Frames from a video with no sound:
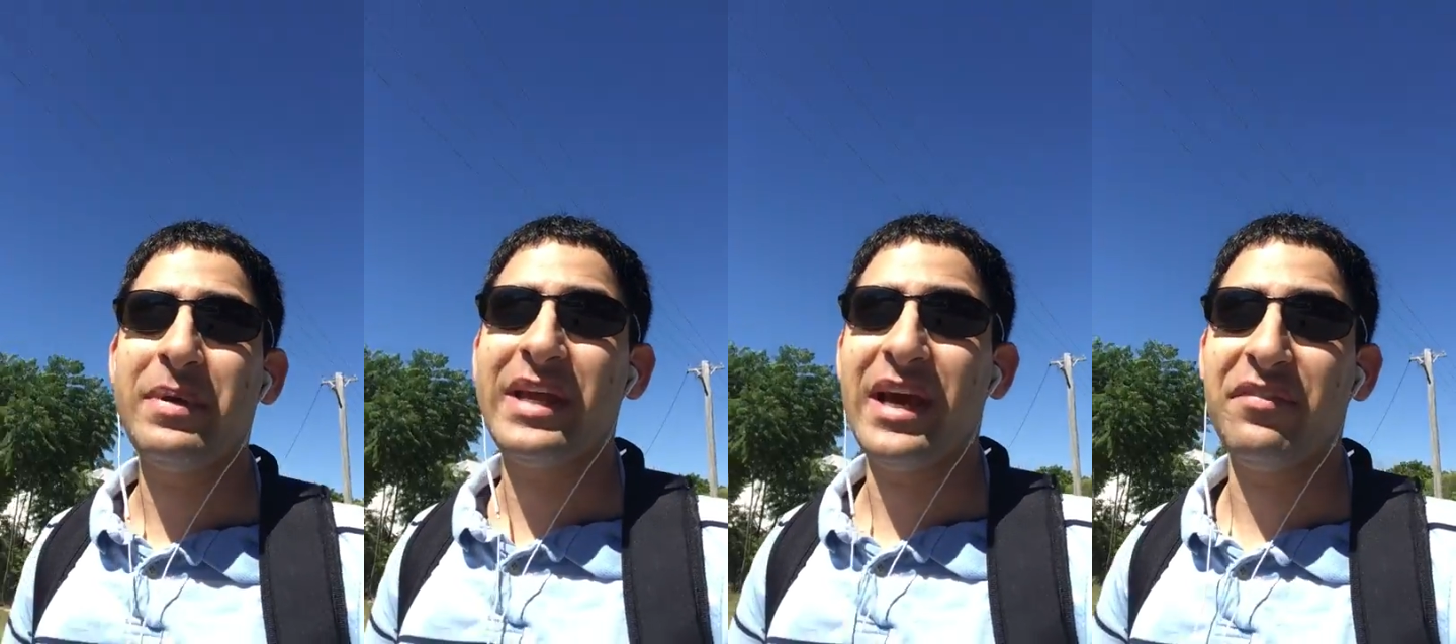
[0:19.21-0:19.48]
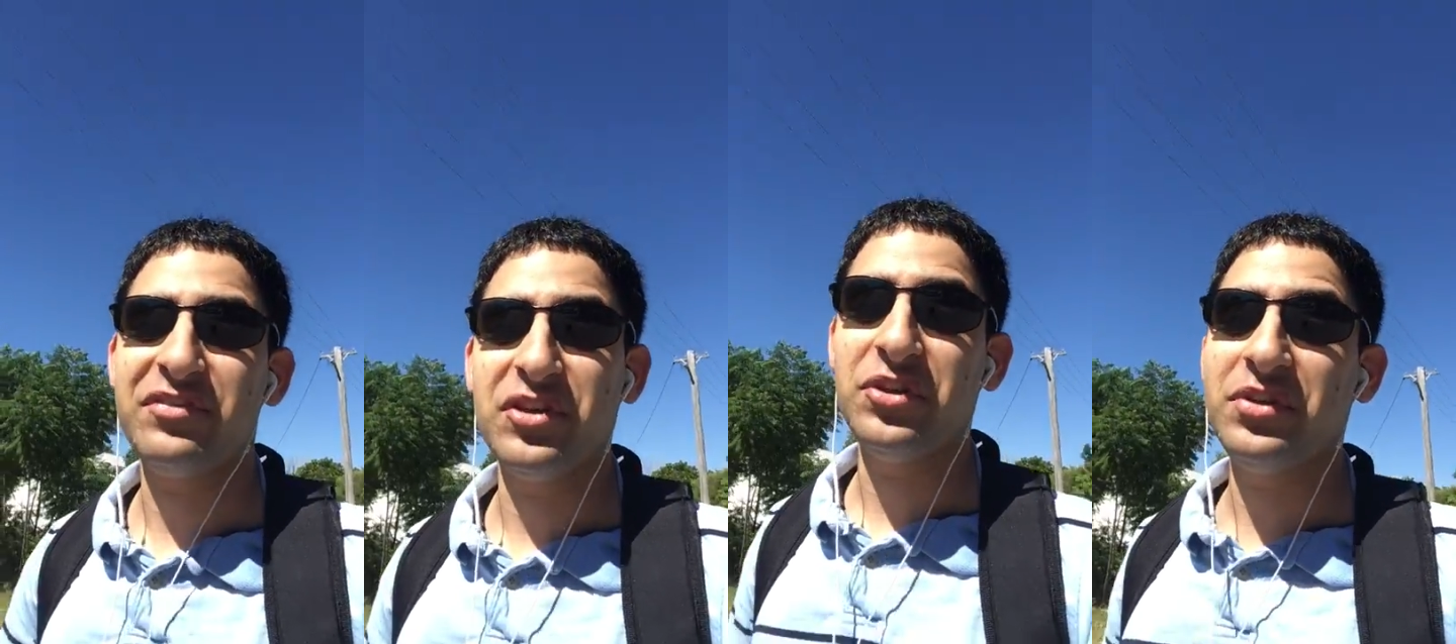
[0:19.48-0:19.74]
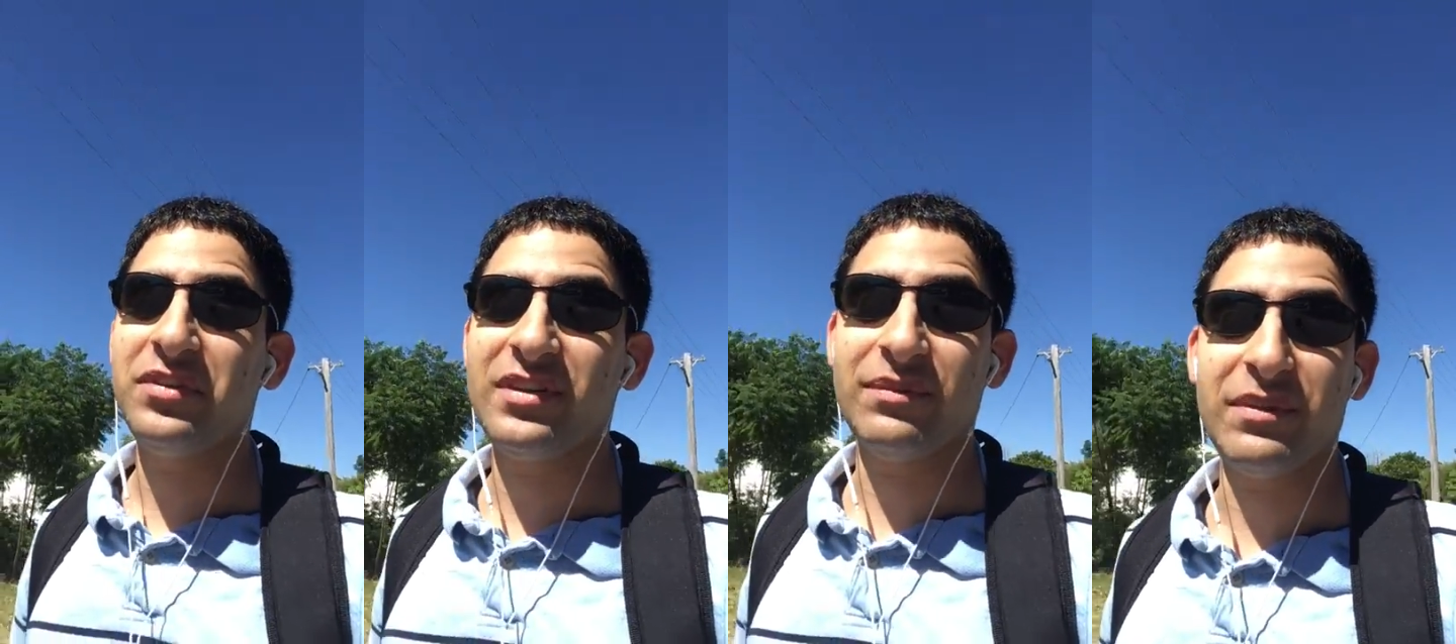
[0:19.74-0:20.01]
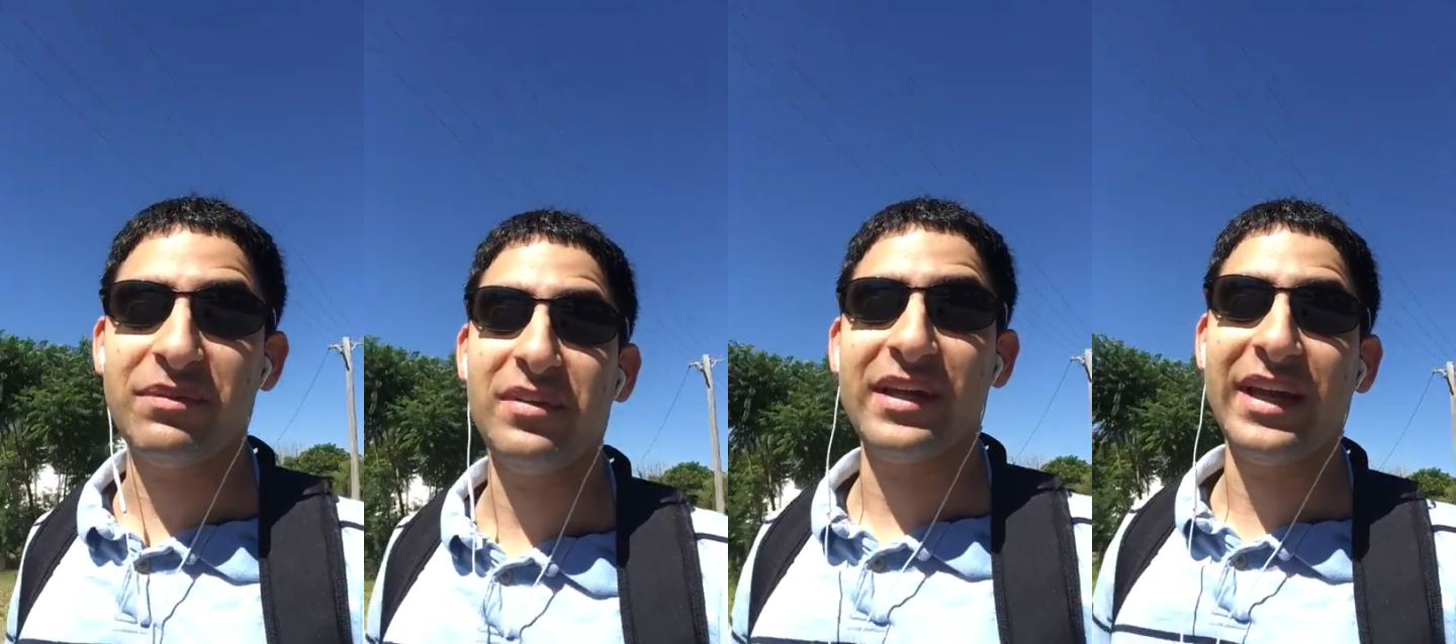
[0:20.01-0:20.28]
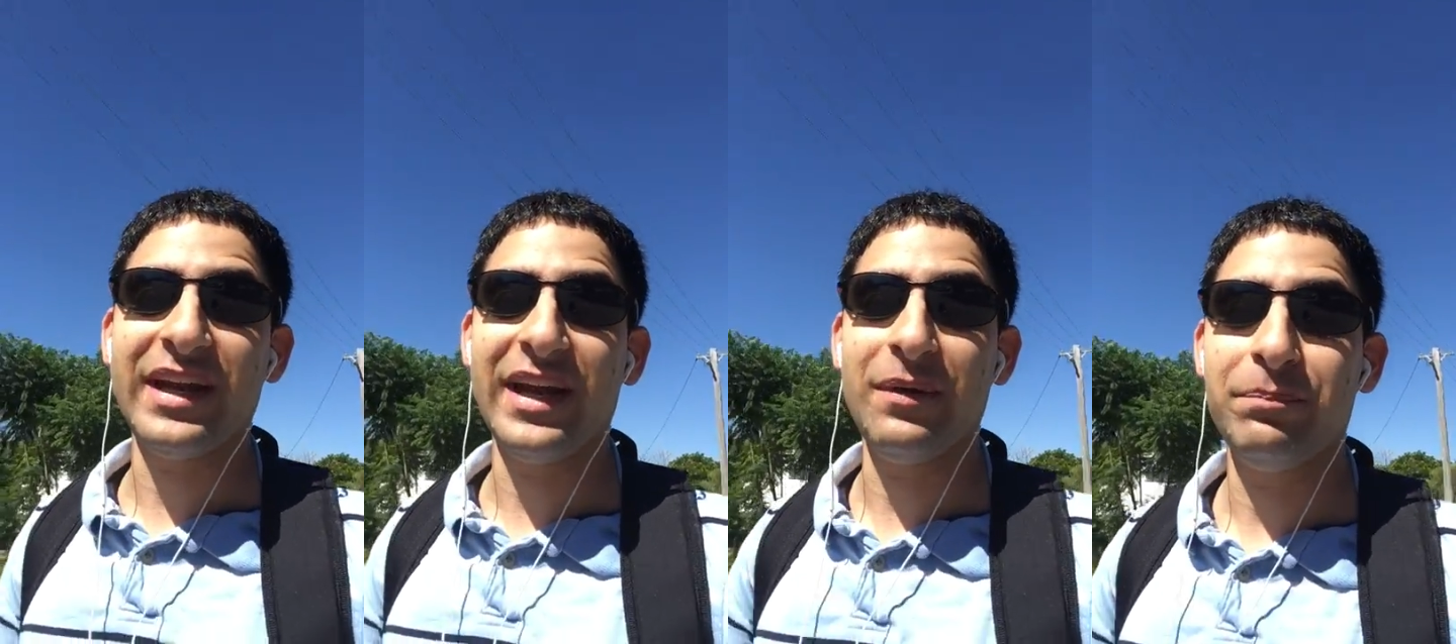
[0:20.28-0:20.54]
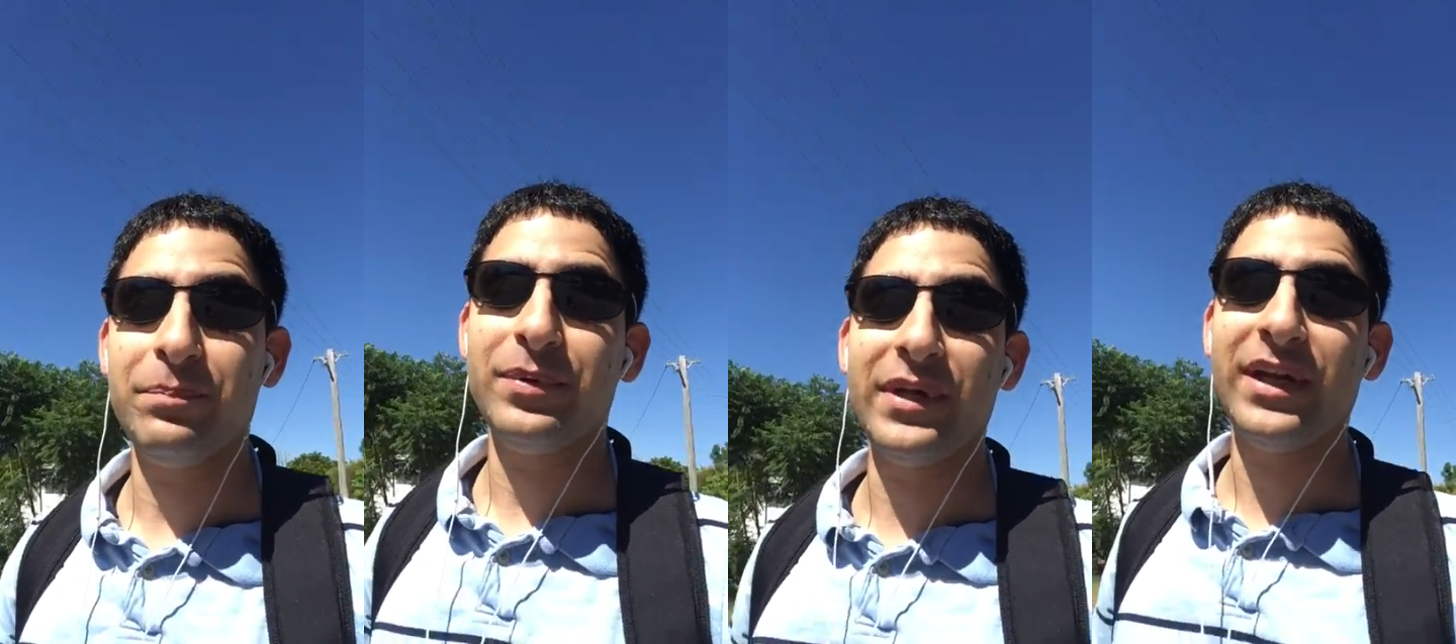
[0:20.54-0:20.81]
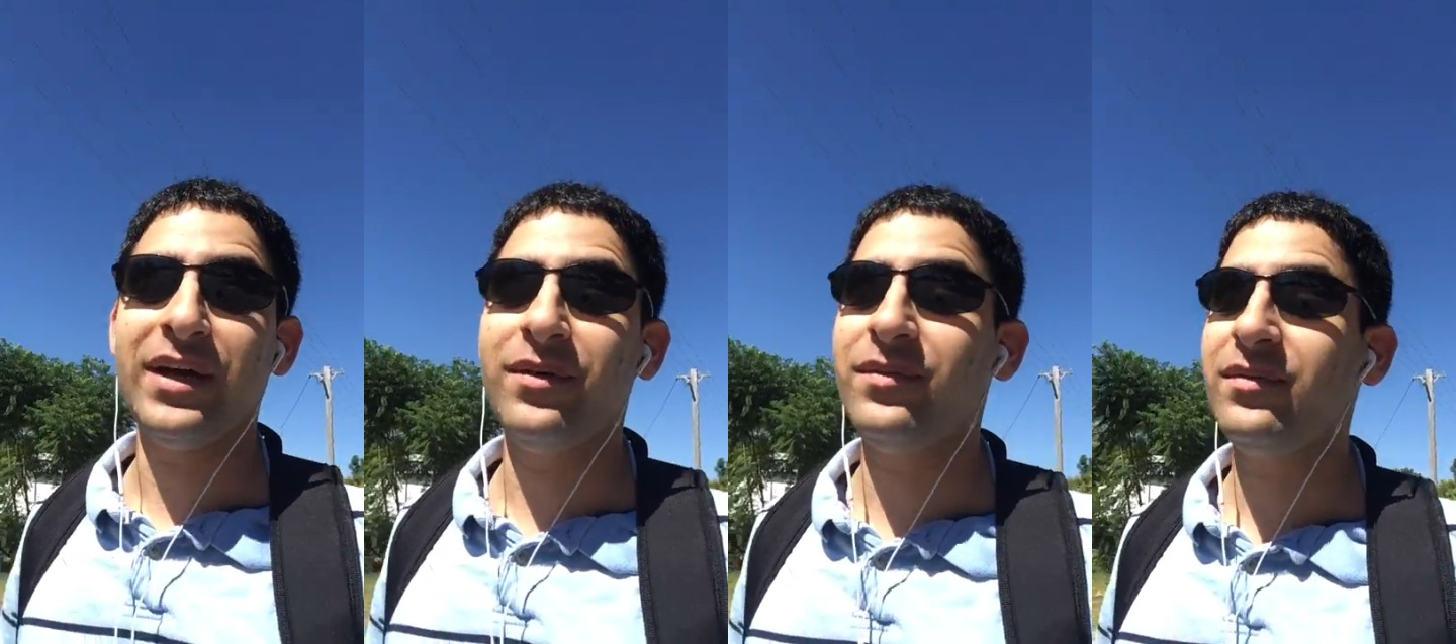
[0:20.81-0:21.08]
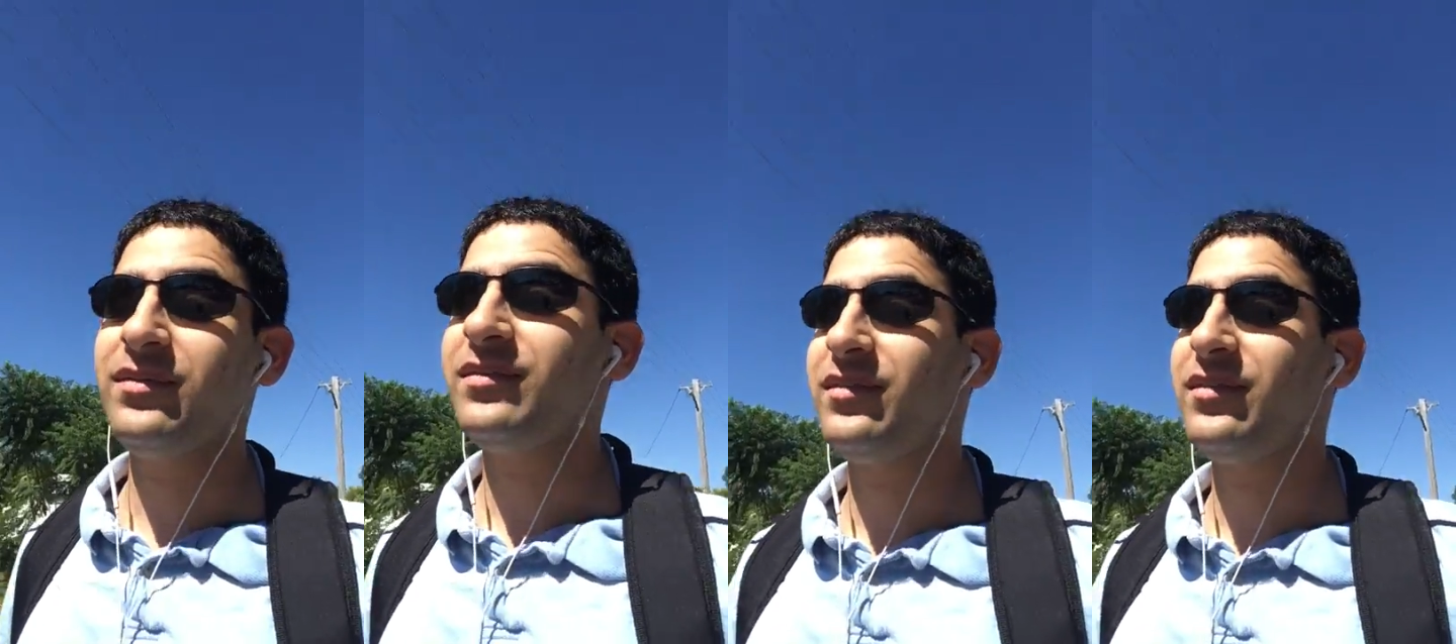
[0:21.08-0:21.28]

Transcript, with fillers: in the afternoon. Sometimes I get up, you know,